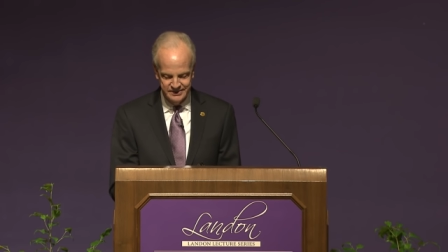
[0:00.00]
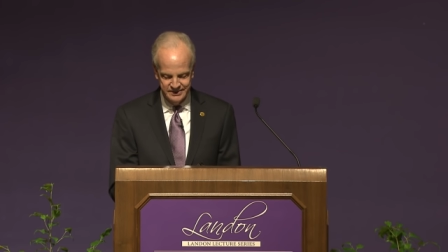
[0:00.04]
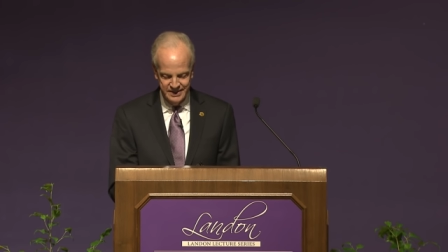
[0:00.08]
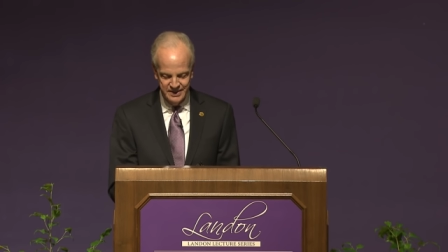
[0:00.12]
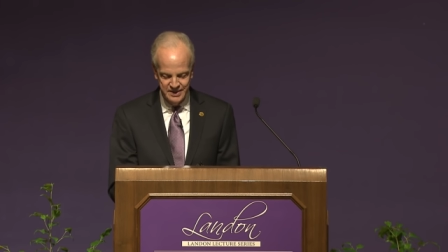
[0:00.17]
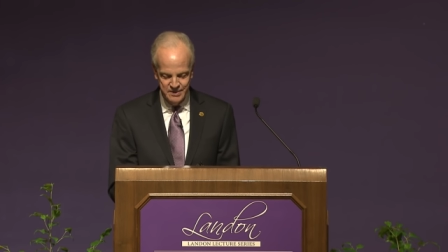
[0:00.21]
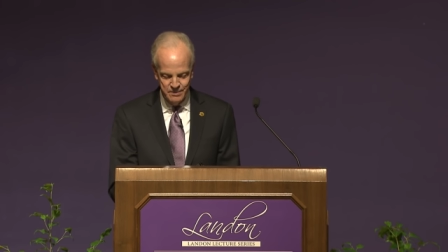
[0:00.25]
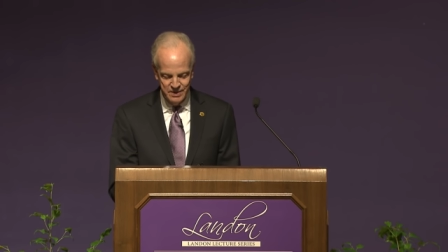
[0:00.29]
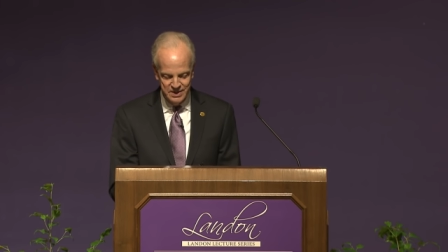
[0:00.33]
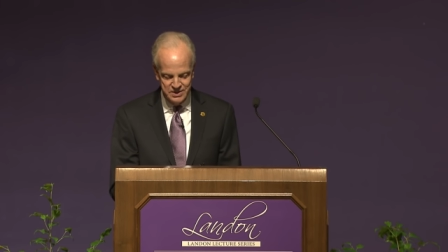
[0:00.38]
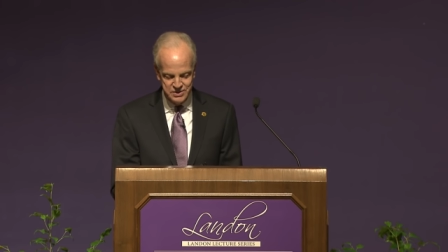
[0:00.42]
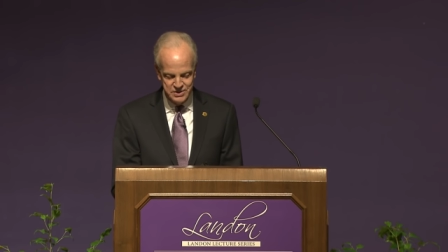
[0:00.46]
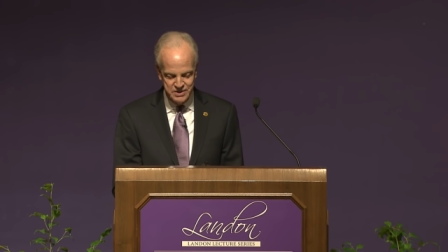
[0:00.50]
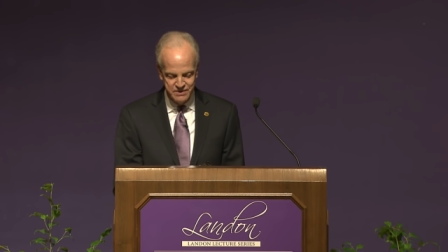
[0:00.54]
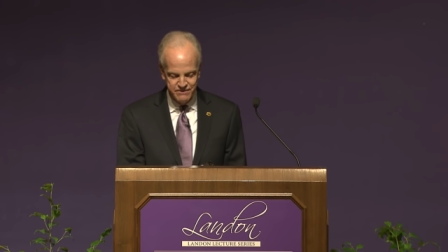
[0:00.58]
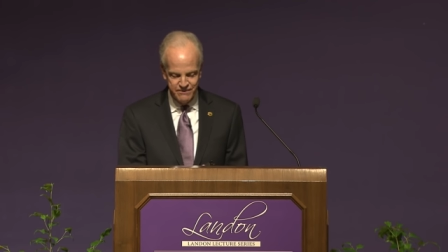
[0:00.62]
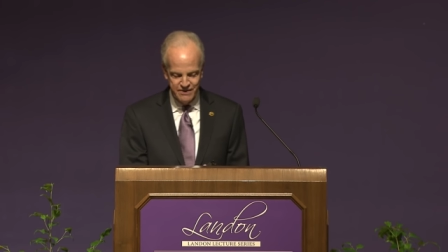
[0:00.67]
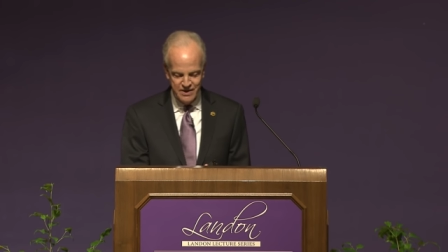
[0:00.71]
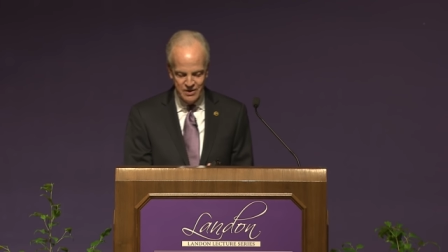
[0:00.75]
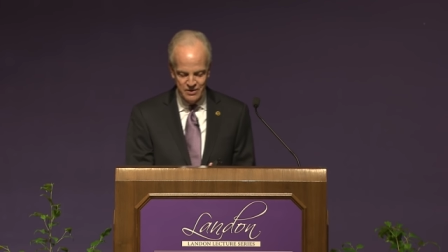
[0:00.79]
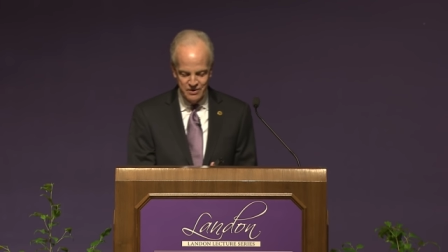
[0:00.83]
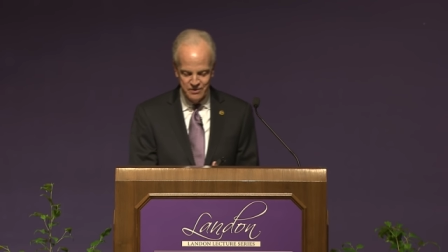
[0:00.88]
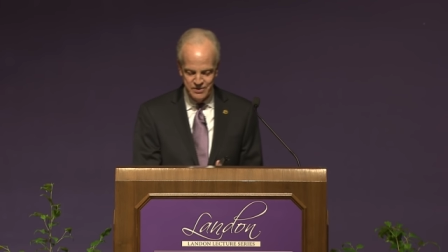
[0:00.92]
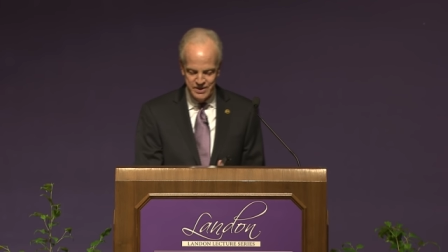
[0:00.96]
in the months that
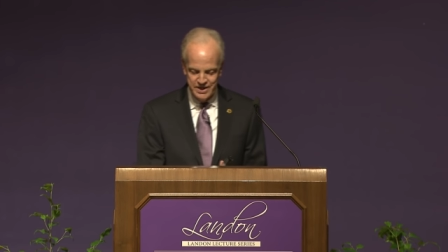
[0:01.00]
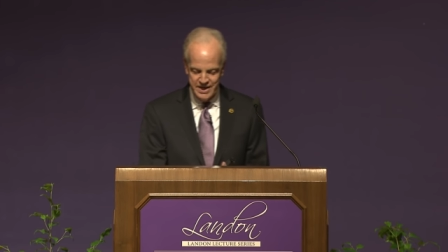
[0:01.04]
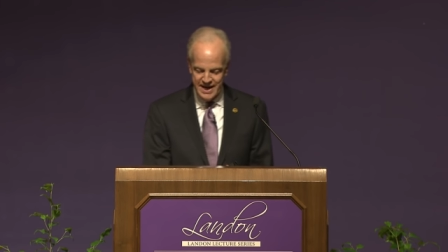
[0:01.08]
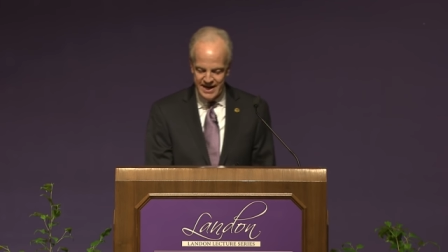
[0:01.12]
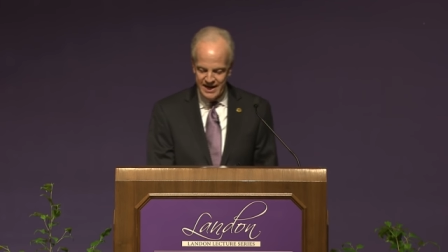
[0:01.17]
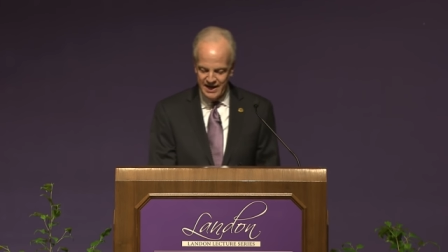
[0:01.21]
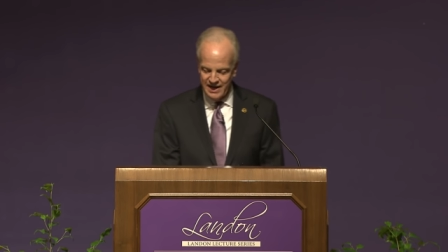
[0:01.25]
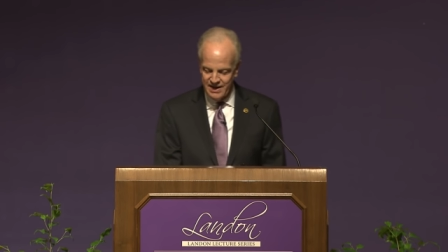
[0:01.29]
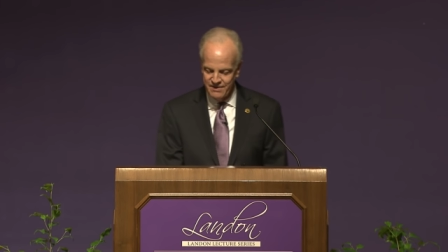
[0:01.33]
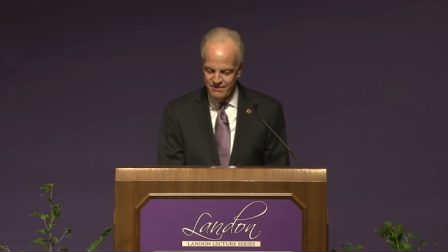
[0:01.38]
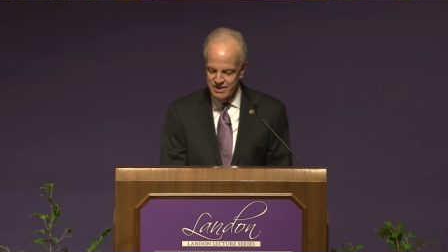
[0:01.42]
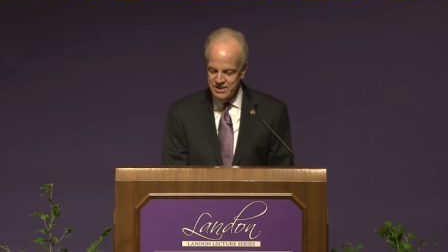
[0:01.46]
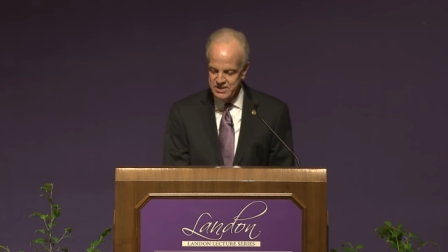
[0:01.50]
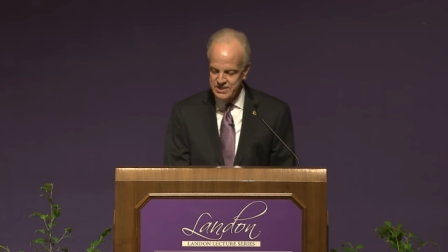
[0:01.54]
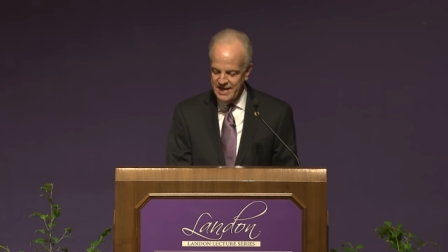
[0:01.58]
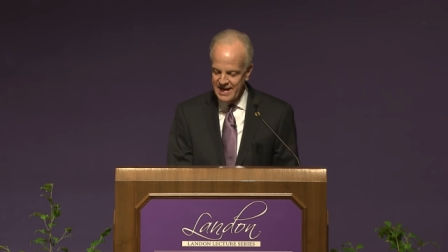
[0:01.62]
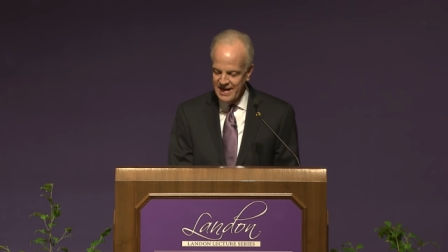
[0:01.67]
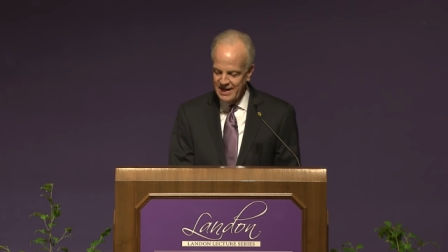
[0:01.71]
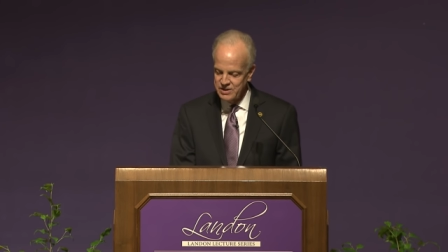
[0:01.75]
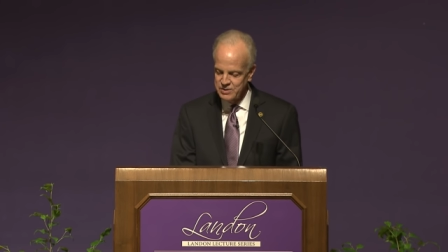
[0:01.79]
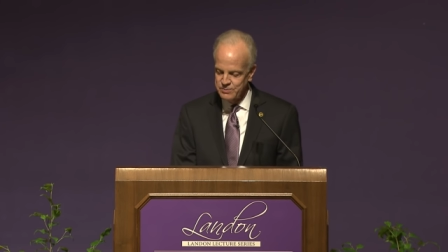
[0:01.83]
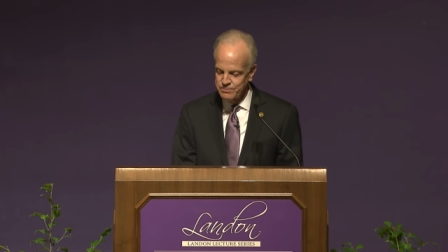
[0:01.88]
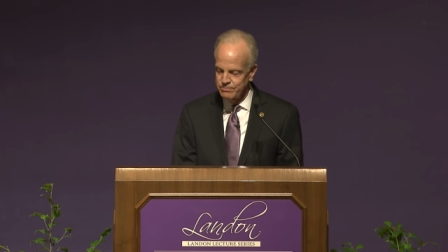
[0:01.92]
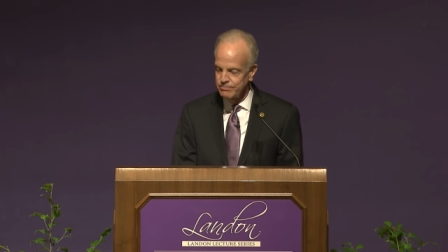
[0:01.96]
followed the 9 11
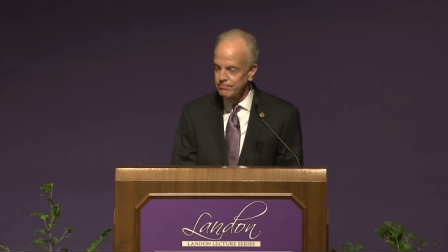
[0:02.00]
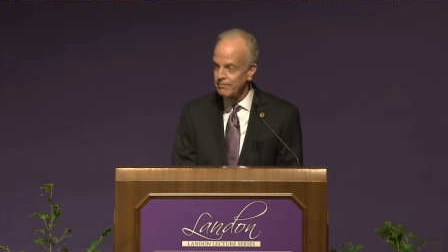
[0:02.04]
attacks,